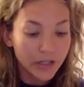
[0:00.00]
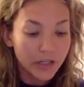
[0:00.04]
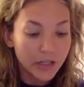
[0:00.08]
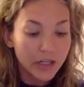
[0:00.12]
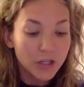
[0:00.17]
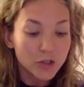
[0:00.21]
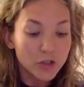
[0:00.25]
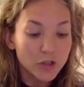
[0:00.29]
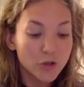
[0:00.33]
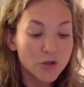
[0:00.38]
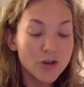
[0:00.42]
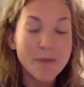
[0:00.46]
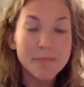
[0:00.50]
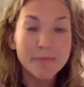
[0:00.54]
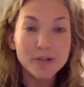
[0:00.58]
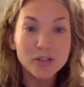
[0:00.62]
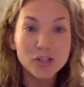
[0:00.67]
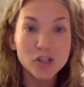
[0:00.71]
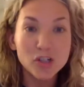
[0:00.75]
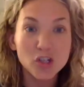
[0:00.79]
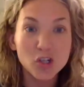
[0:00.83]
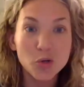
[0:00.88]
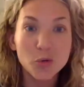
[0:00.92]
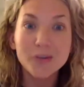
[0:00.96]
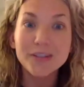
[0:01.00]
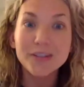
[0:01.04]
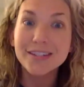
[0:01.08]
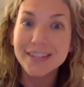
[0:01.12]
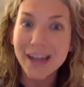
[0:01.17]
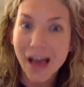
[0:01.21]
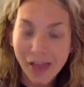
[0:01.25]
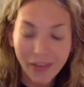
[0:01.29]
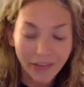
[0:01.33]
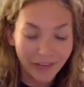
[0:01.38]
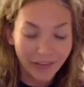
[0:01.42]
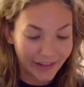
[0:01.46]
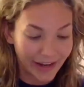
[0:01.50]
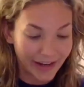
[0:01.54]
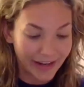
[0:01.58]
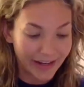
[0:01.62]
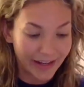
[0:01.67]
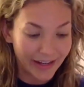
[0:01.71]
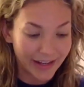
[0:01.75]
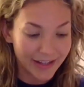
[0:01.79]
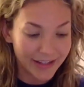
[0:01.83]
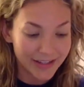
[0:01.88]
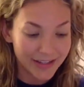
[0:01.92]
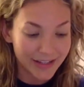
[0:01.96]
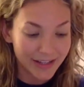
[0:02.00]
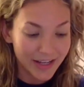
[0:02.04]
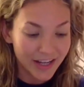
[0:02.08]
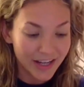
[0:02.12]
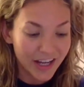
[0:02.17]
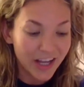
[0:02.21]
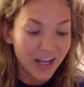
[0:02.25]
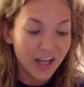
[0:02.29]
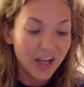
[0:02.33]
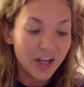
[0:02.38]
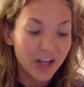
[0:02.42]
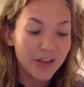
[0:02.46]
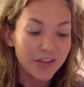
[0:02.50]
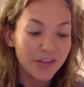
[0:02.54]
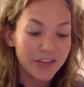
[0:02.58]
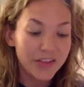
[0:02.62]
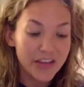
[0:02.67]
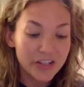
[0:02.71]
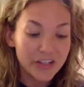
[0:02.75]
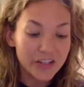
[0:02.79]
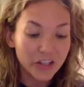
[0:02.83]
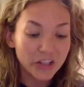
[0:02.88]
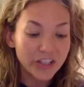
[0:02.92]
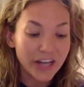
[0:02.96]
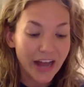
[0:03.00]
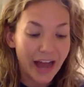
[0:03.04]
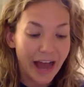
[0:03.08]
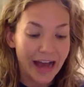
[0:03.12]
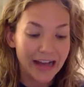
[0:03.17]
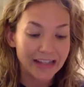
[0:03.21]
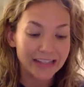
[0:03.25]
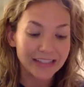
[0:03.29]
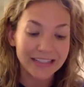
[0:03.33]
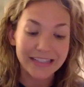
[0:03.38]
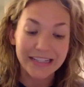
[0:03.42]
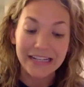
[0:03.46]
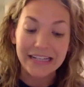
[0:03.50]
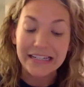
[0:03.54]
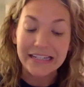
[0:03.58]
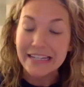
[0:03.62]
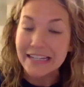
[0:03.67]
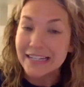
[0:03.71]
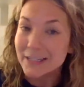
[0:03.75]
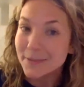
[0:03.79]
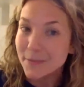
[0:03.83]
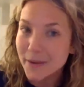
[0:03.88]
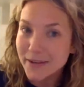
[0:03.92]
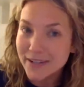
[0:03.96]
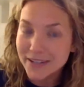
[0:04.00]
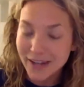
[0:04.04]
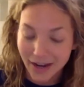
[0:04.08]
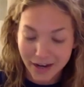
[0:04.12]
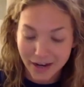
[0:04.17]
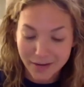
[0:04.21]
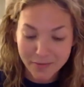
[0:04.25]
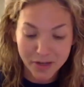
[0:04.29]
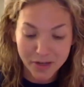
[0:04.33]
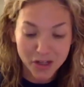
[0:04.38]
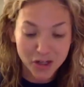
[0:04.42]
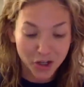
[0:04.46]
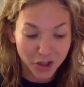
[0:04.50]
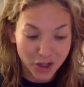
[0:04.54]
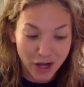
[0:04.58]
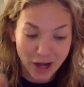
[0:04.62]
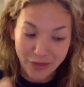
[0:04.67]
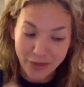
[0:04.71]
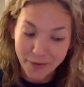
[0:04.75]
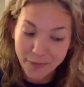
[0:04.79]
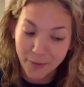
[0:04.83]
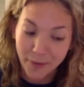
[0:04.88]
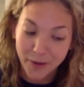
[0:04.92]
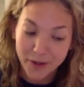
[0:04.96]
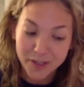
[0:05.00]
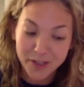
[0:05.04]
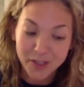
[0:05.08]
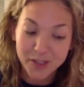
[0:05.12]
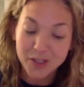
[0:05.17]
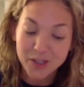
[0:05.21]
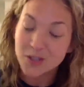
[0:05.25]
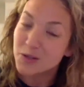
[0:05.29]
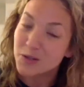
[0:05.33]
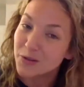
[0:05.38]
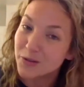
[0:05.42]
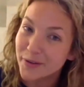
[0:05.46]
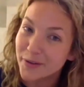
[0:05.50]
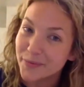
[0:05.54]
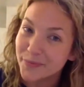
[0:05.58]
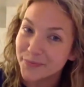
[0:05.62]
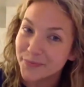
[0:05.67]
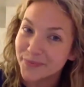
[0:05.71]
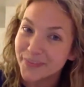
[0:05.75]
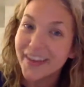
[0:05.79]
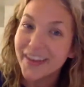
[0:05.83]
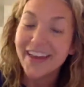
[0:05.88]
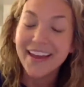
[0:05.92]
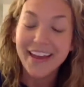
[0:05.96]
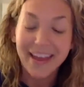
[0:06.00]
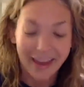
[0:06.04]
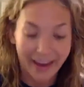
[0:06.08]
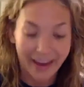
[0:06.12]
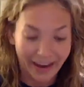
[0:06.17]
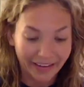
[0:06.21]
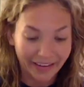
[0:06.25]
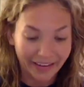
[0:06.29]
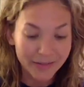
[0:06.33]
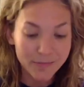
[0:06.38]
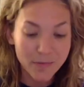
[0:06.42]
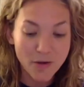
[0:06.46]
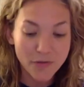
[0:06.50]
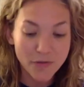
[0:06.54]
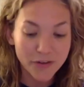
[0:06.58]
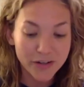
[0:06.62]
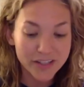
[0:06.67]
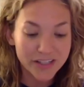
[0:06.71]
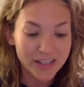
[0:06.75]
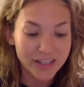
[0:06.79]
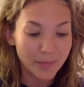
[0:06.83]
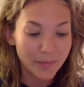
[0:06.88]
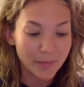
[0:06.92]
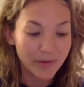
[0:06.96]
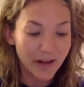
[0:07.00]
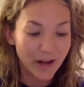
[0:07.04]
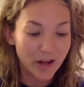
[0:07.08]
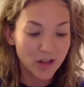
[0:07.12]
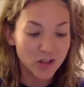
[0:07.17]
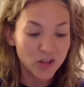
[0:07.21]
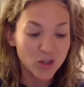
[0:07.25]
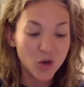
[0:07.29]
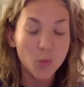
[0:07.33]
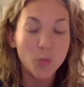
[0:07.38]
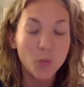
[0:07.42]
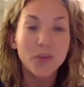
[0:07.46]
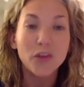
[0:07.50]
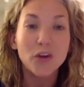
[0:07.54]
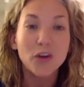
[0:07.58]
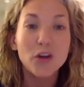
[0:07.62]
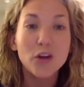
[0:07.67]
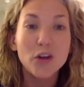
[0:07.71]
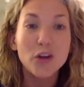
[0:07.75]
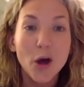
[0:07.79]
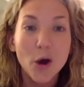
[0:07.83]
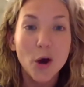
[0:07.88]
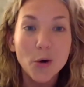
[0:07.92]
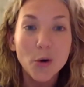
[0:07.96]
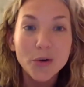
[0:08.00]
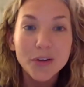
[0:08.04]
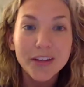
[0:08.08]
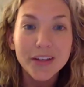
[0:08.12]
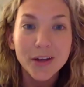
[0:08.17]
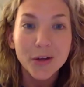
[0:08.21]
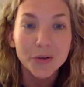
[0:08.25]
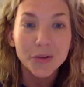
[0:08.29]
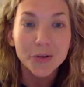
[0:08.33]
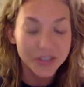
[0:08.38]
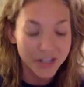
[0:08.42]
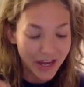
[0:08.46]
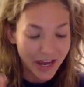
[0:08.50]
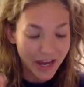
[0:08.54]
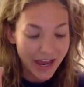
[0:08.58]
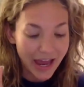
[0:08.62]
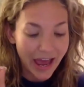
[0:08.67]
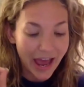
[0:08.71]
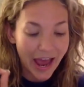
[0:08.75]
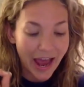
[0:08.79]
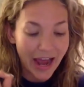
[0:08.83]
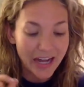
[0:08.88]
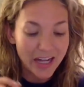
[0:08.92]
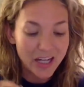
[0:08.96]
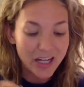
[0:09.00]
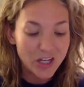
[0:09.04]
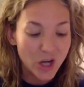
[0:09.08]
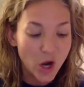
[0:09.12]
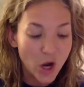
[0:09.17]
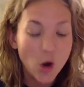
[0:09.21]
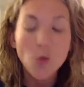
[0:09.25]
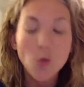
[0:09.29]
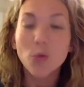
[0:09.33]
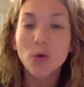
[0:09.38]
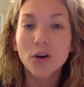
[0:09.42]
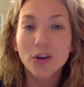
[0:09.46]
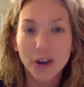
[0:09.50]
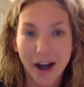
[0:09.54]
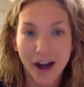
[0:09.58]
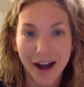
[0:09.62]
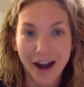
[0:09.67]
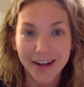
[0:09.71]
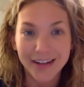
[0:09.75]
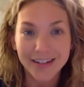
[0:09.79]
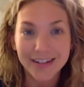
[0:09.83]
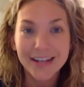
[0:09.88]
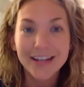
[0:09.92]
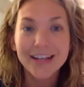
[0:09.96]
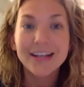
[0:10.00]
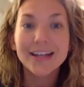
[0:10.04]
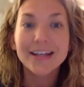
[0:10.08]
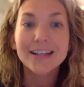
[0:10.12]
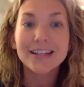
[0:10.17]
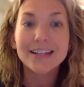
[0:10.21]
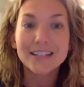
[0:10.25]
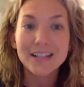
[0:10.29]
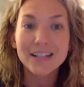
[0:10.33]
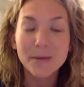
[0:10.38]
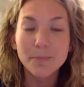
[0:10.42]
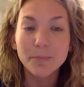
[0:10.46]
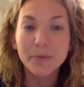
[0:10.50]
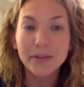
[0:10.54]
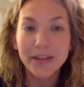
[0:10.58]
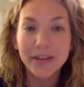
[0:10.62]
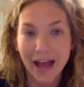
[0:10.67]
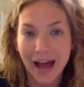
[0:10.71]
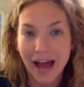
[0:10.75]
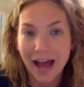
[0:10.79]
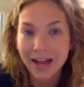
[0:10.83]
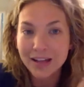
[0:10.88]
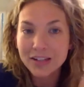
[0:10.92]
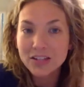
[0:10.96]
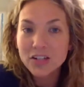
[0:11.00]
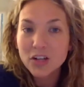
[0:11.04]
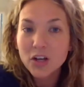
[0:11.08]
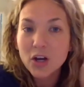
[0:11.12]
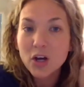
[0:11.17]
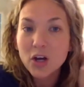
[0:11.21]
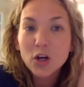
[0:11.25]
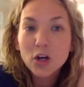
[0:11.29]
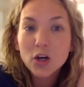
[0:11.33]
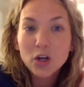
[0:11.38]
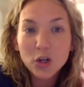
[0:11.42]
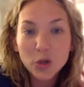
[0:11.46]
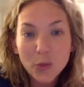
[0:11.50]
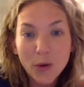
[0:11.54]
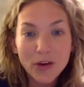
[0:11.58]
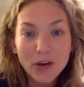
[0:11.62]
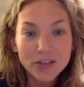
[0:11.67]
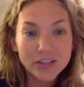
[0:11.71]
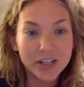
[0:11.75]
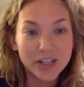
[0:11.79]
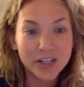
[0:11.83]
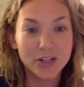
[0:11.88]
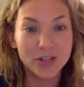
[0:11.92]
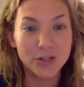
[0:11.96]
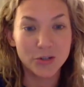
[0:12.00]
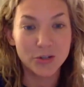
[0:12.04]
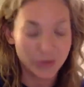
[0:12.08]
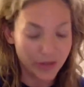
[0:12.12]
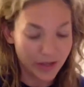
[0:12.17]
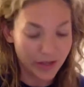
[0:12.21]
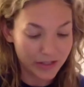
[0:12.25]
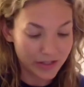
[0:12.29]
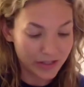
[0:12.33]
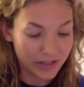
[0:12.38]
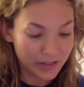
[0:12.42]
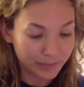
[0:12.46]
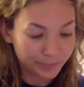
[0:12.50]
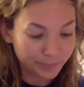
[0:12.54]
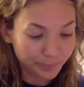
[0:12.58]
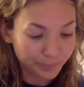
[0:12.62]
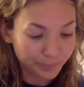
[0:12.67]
So number 2 is delegate it. These are tasks that need to be done, but you're not the person to do them. Hand them over to someone else with no guilt and no regret. Simply ask, who else can do this?